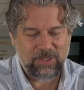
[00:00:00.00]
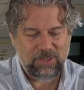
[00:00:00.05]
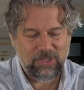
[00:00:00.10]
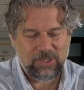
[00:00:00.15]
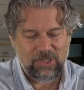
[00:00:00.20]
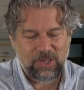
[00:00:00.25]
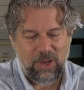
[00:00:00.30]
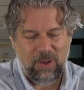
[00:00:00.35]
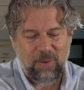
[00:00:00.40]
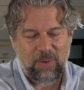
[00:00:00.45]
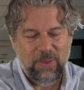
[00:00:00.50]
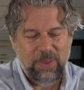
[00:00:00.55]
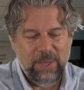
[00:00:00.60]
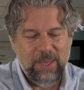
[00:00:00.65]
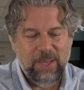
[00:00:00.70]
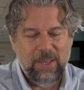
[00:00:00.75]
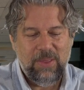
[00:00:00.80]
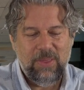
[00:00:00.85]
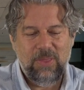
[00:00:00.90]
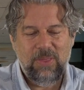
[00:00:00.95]
So
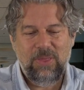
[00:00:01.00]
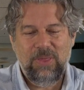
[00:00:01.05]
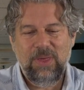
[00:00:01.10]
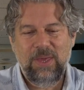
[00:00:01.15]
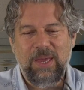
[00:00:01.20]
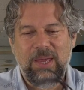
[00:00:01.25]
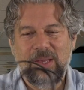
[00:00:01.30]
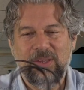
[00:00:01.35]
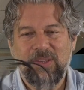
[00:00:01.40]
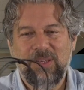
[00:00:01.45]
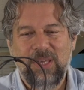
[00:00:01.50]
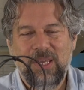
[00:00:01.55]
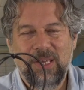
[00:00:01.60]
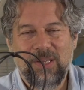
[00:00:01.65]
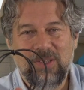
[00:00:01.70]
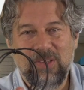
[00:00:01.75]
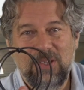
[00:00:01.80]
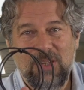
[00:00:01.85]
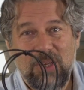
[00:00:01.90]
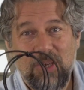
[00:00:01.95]
this
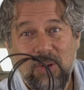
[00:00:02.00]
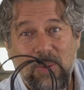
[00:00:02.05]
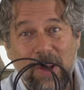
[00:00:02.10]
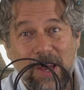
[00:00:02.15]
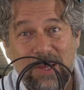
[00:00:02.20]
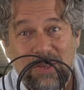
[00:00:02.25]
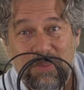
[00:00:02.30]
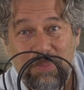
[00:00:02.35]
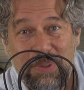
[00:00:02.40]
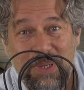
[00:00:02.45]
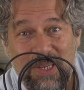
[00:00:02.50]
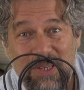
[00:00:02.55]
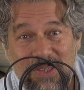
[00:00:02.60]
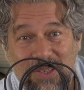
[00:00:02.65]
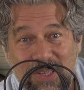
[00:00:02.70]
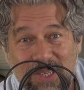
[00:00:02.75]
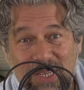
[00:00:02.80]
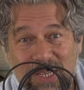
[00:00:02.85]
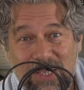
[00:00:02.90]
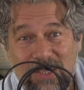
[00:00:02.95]
is
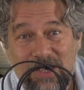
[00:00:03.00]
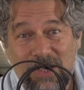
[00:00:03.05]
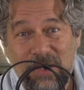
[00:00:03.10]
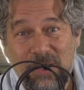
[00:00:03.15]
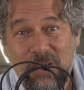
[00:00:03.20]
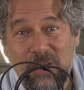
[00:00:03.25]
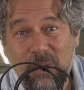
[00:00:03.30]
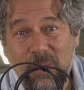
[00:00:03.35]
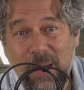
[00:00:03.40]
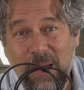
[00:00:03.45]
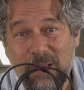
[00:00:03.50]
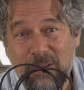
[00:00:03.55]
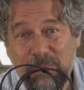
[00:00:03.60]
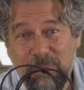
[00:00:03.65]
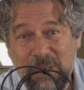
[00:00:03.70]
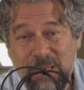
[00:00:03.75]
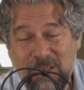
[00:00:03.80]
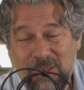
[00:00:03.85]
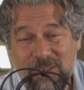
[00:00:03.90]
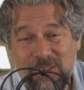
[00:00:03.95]
USB-C to
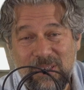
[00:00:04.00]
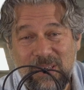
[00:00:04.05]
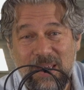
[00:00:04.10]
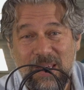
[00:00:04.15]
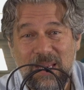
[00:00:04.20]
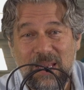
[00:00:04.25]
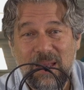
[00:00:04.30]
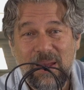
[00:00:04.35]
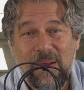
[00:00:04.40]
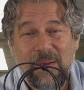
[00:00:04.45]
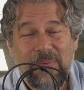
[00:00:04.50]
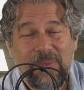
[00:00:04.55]
USB-C.